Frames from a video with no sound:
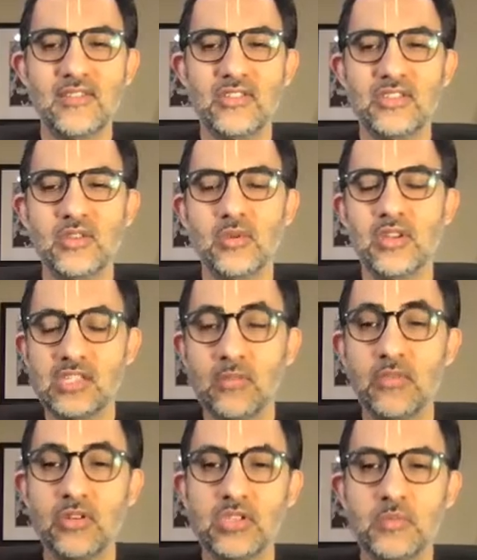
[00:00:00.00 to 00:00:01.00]
So in a
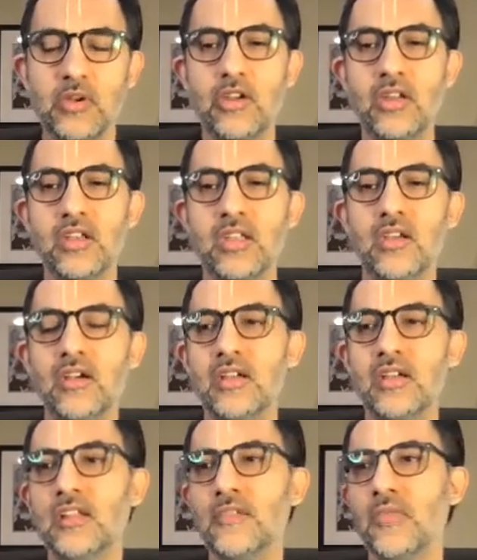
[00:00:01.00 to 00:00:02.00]
similar spirit here,
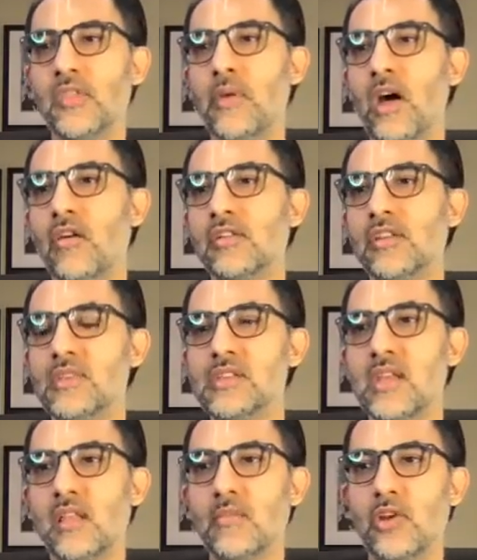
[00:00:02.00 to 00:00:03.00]
the Bhagavatam is
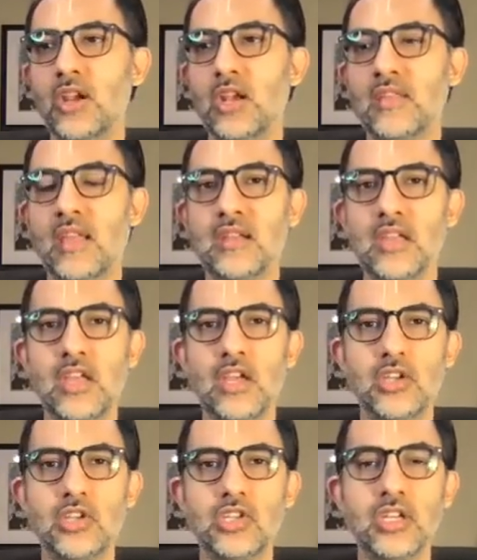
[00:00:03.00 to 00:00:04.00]
celebrating that
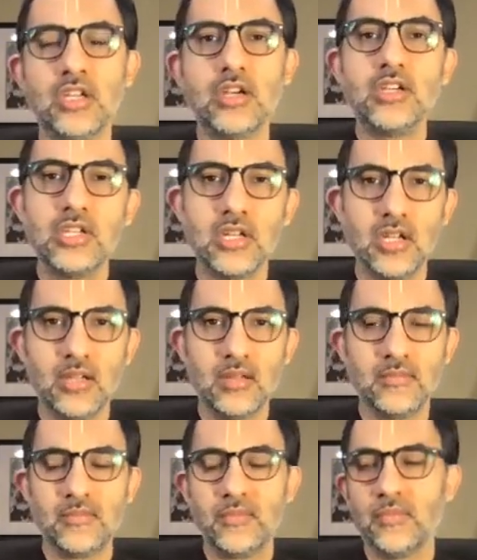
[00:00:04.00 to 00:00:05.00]
Sri Krishna
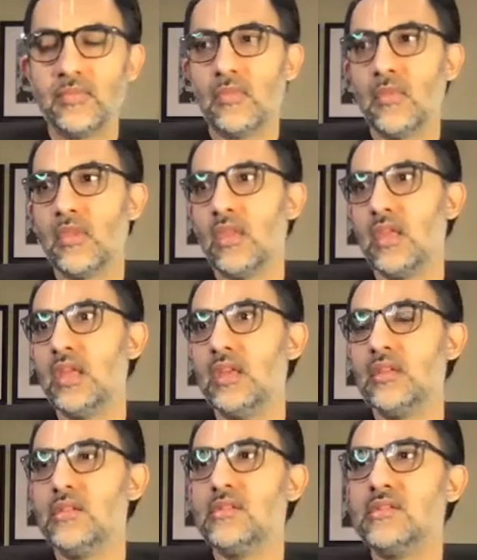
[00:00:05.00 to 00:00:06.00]

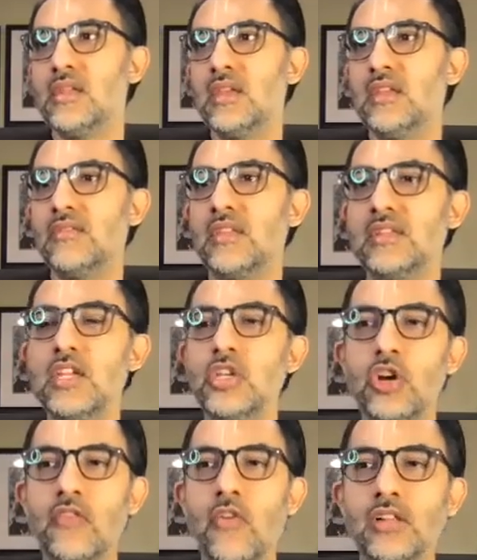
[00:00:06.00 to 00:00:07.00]
is the
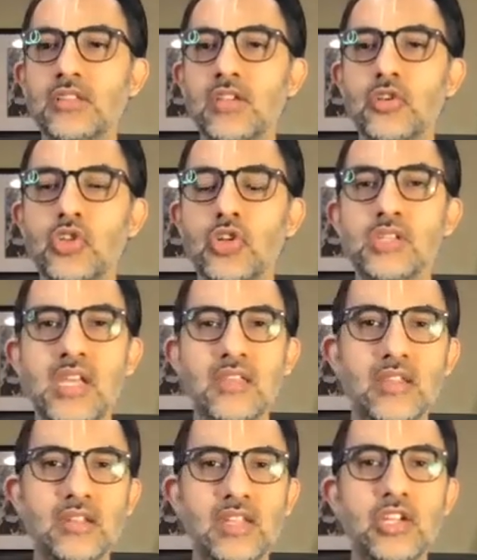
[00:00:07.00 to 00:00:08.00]
teacher of all teachers,
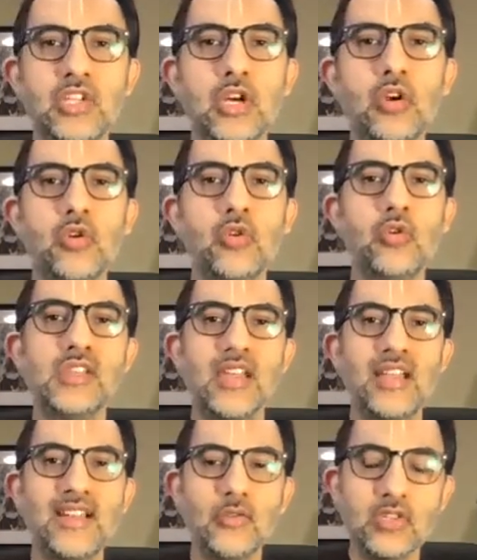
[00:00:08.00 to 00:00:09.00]
the teacher whose
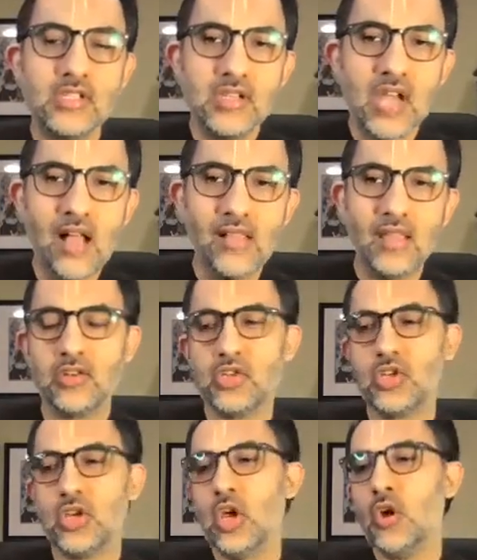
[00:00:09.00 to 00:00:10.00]

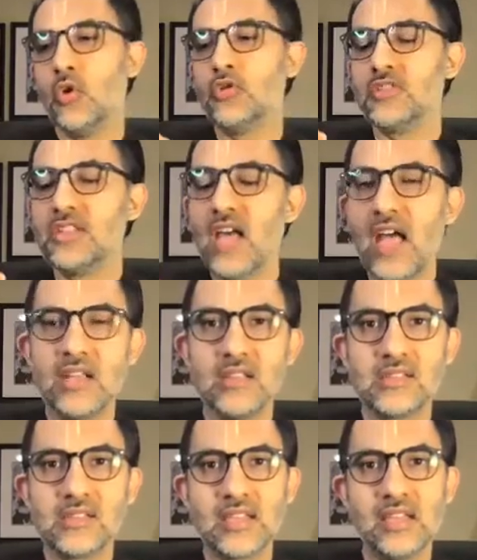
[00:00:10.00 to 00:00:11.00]
knowledge, whose
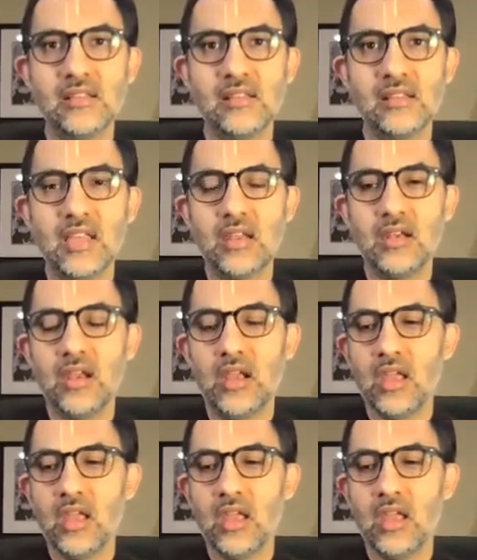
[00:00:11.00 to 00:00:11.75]
guidance can